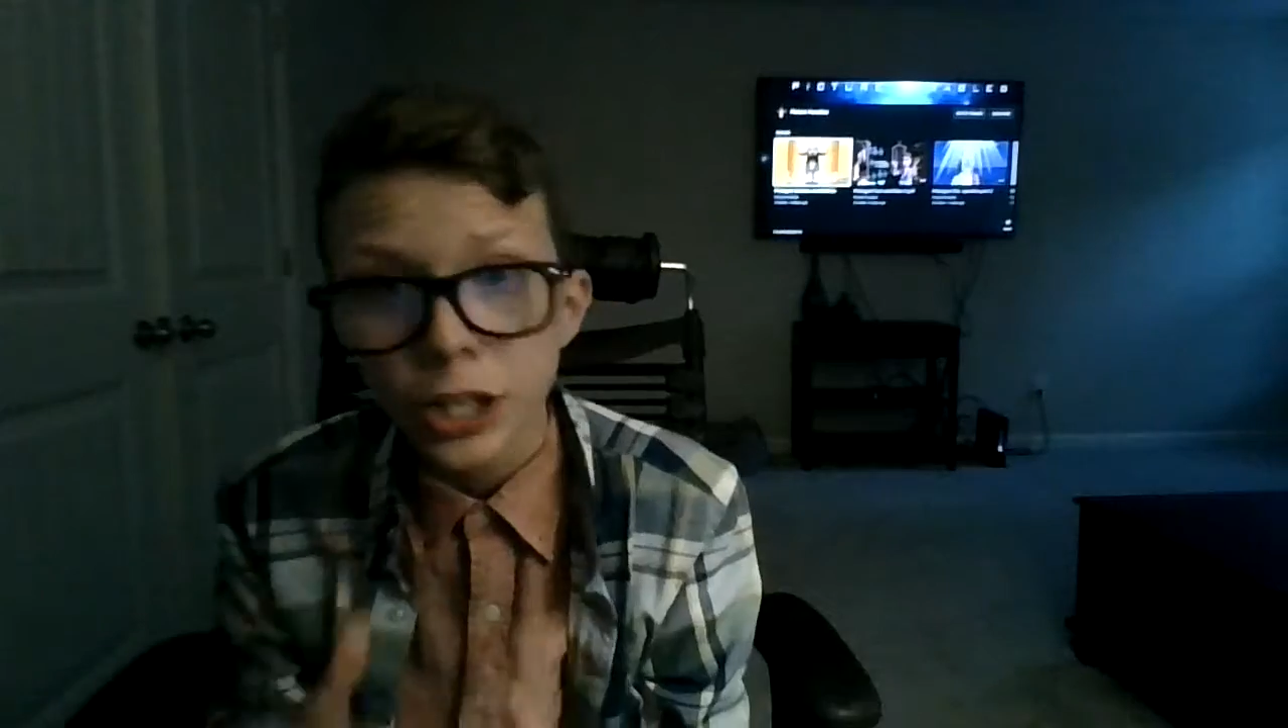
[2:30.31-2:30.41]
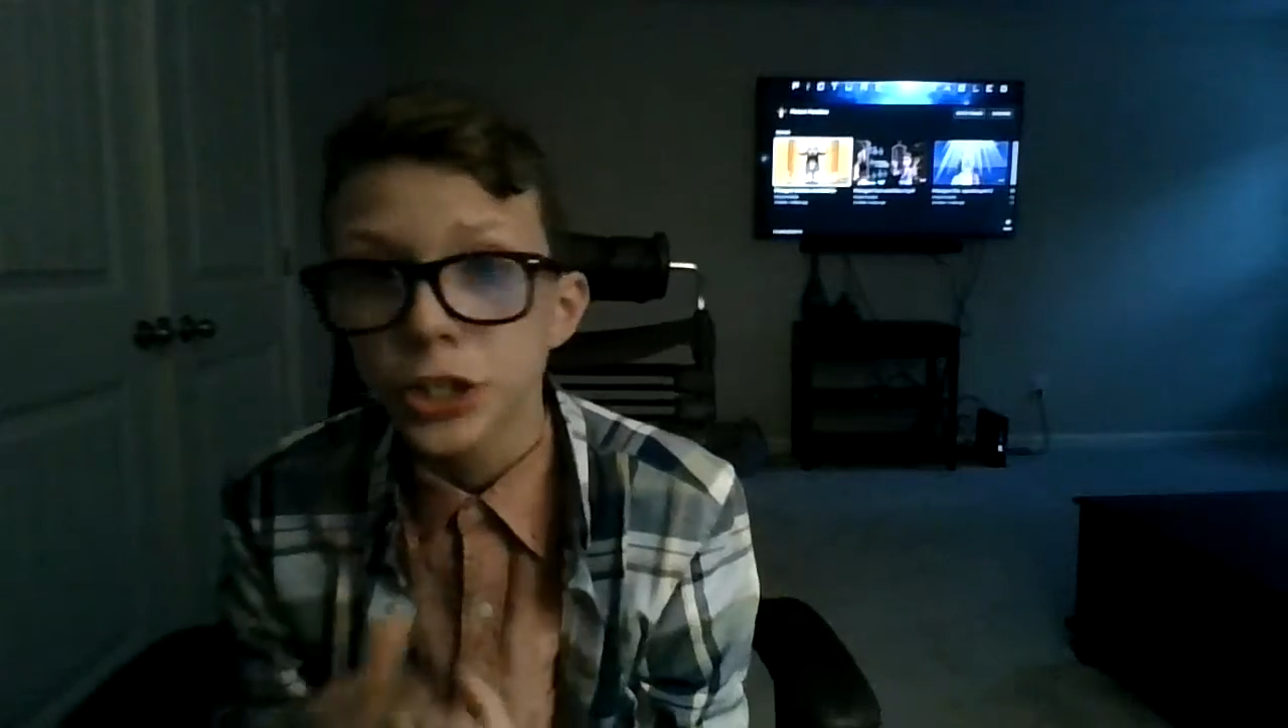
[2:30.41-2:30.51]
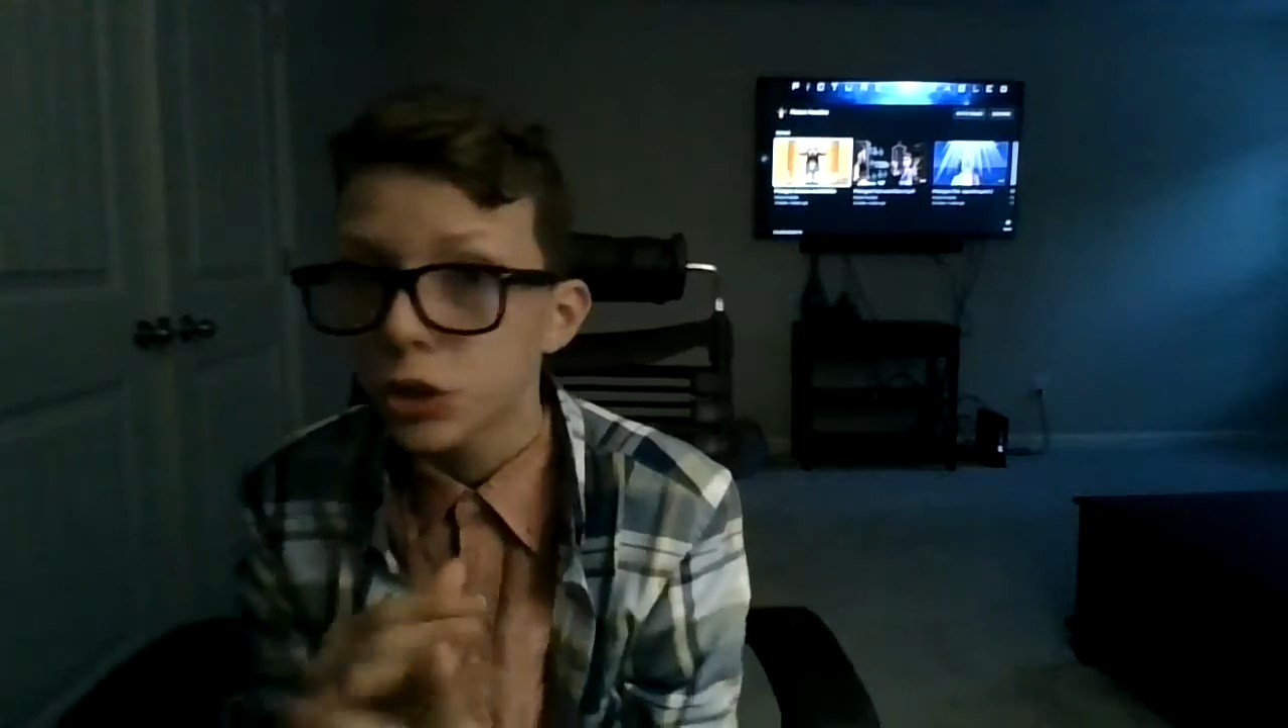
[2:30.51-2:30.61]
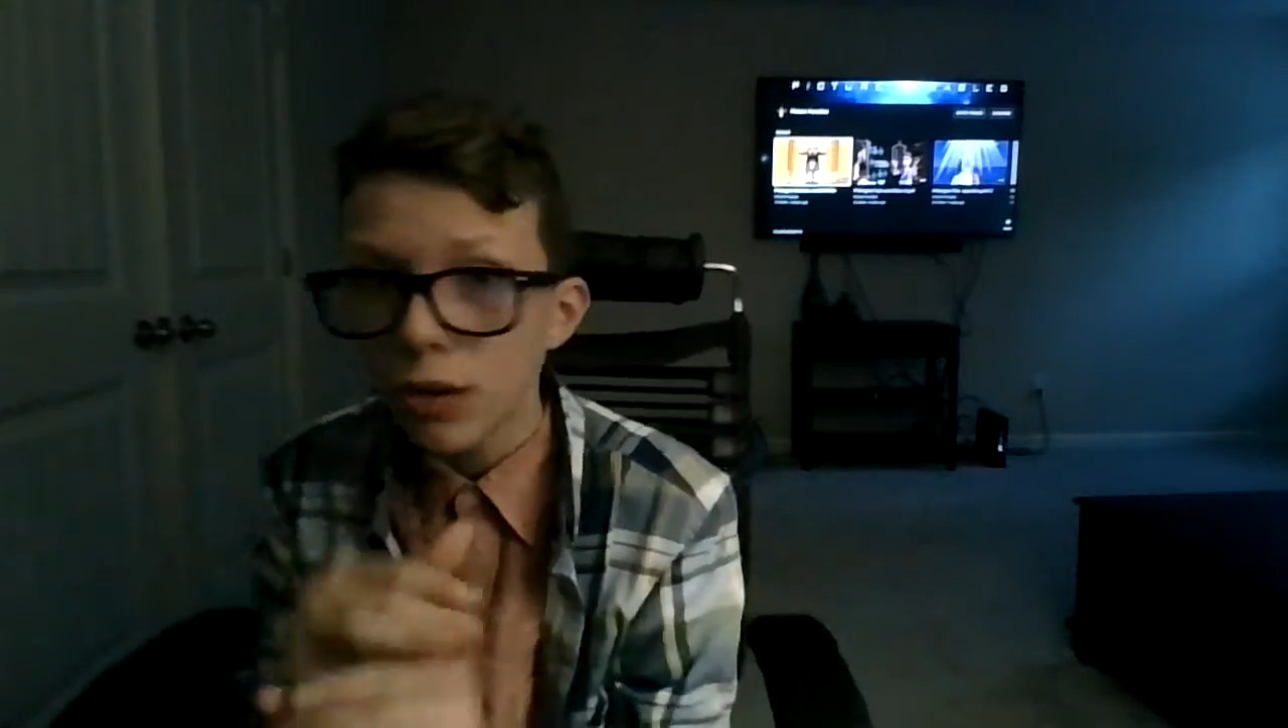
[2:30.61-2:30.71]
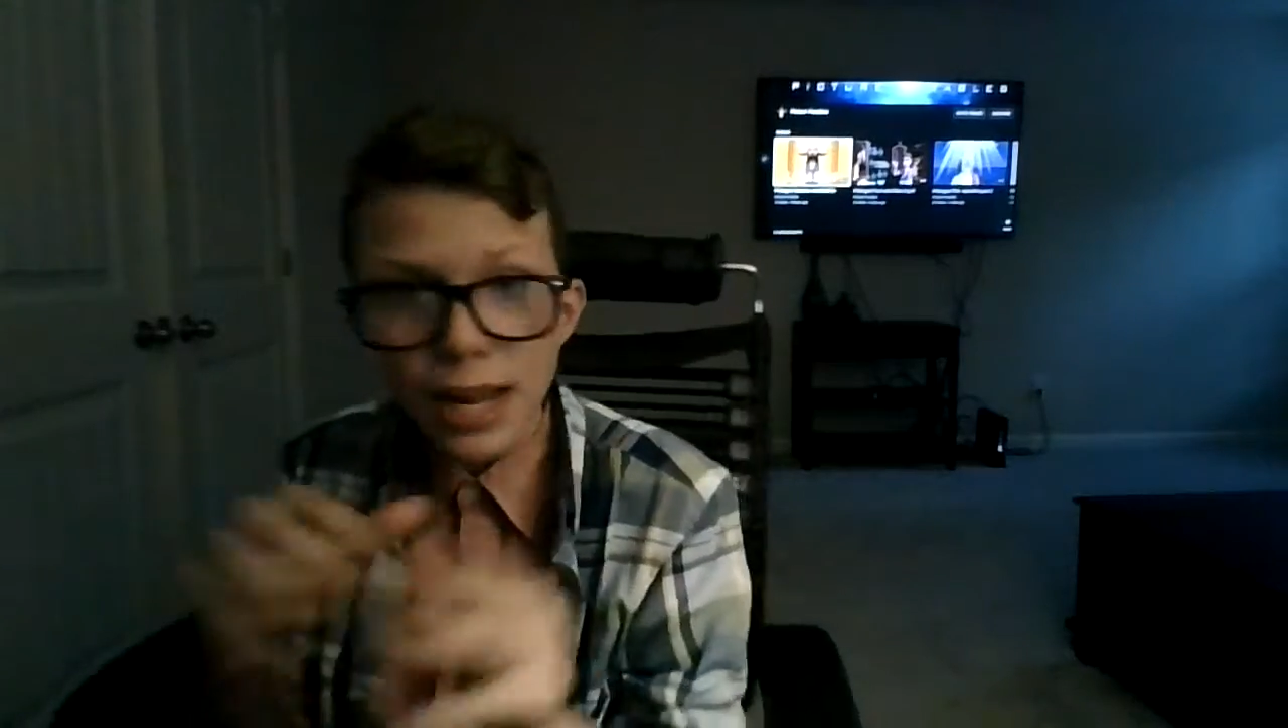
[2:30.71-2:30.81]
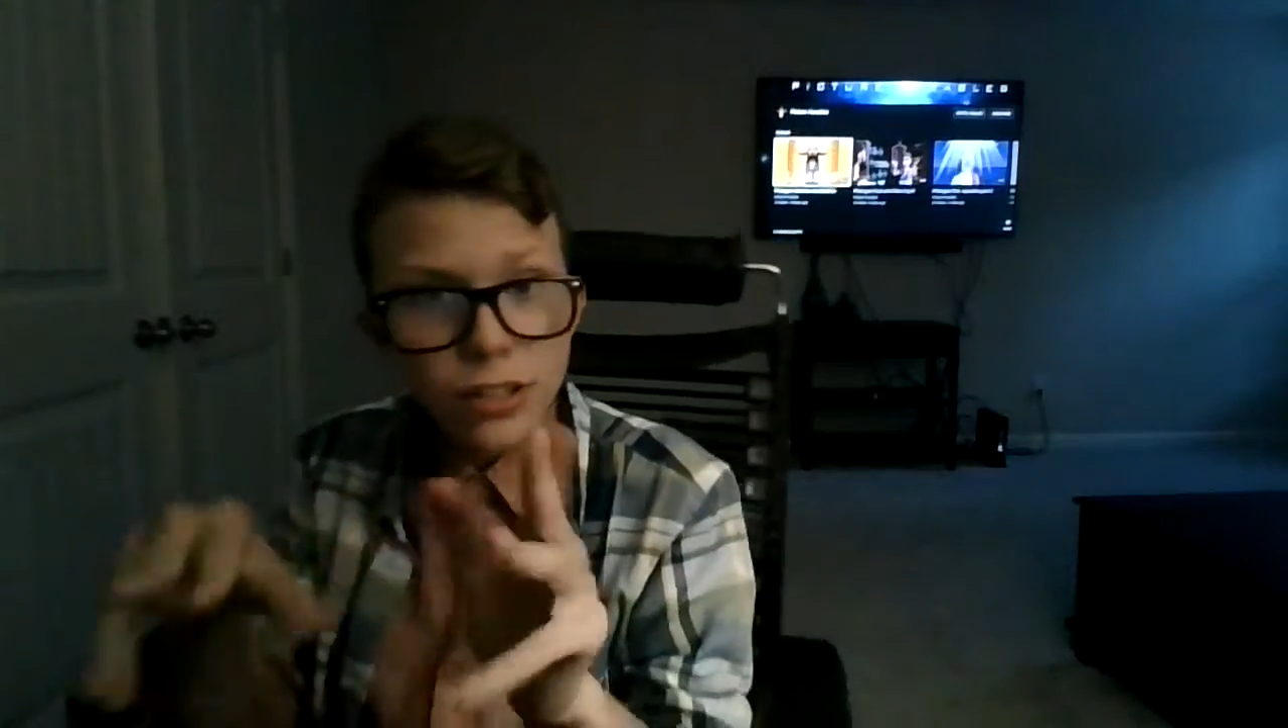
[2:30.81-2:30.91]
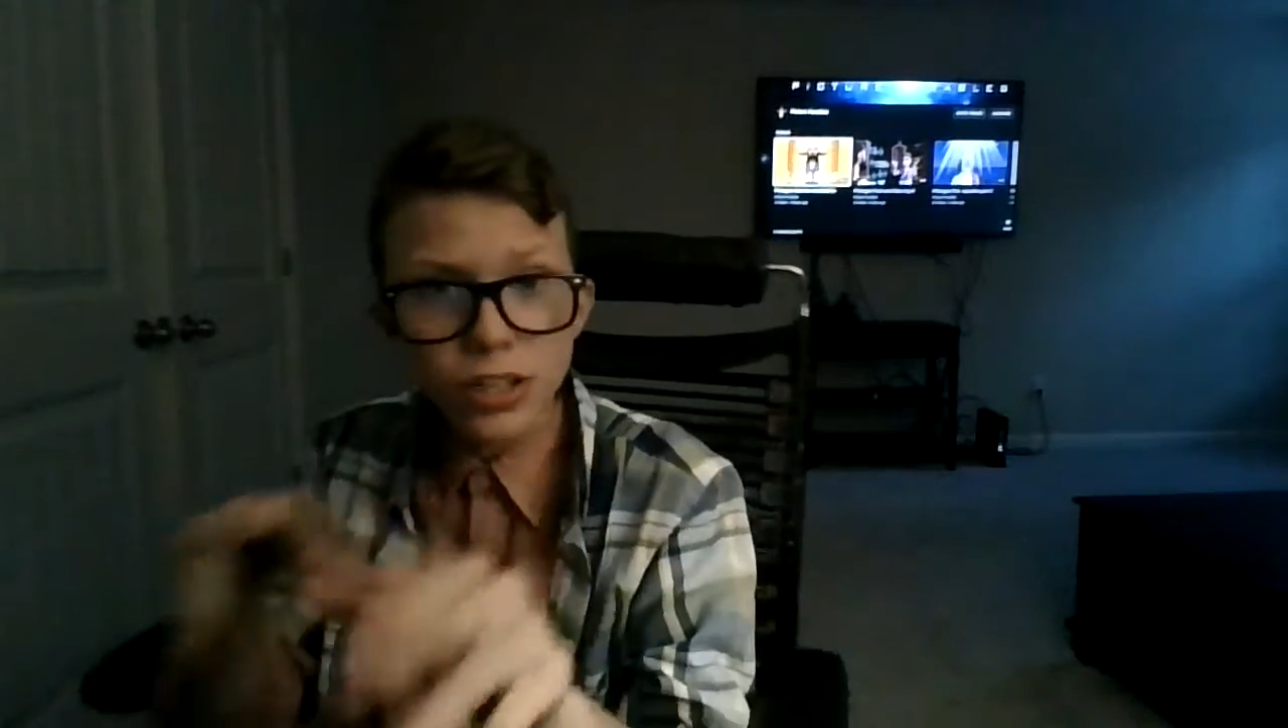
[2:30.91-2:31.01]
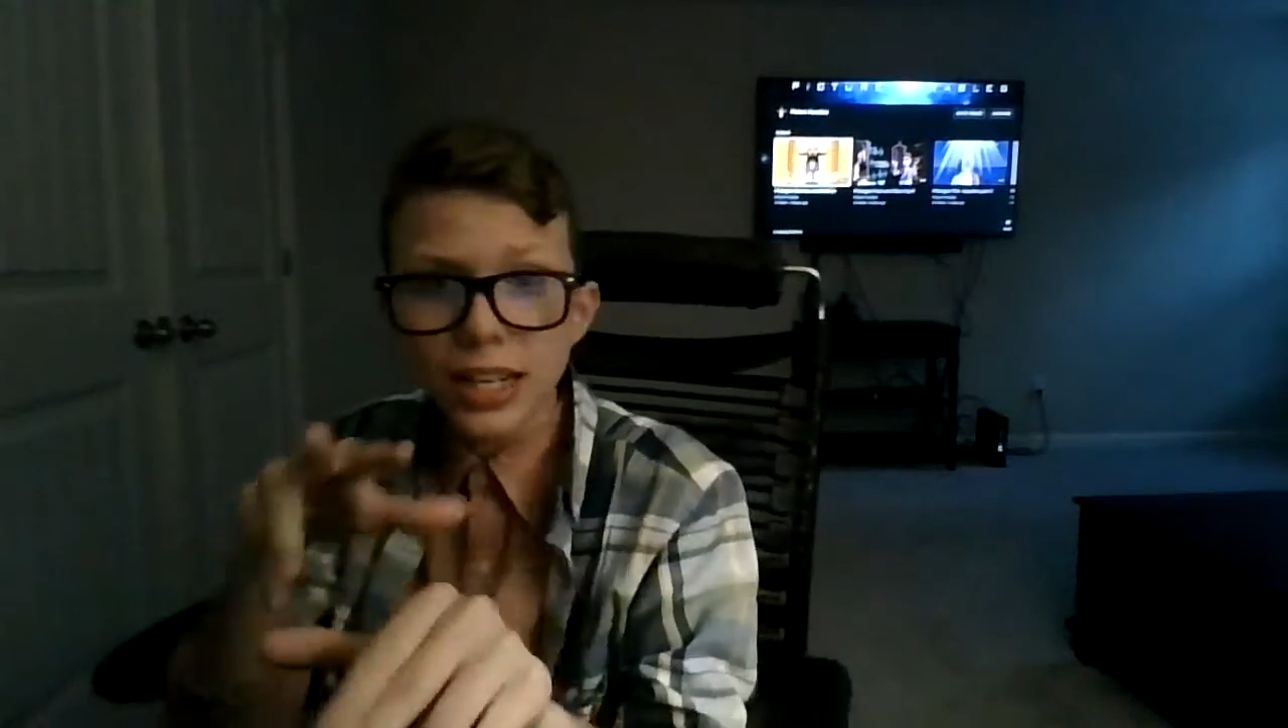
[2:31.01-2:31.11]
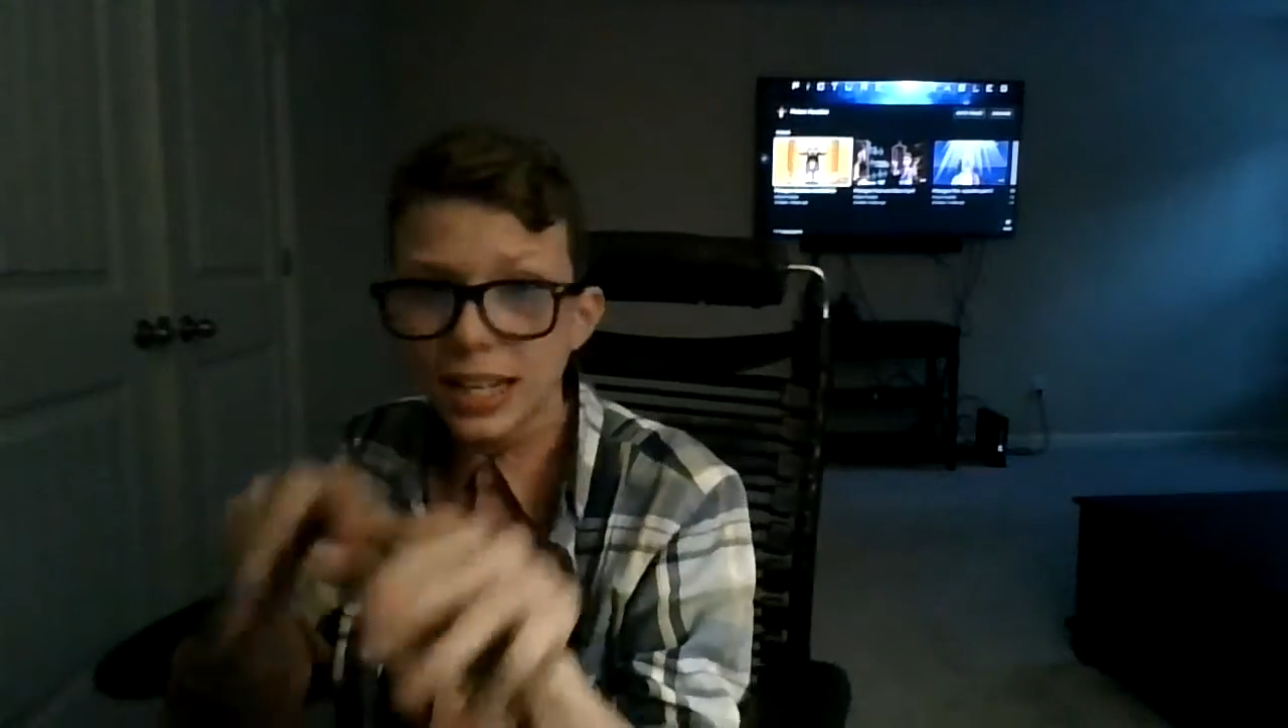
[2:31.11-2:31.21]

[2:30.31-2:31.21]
you guys are going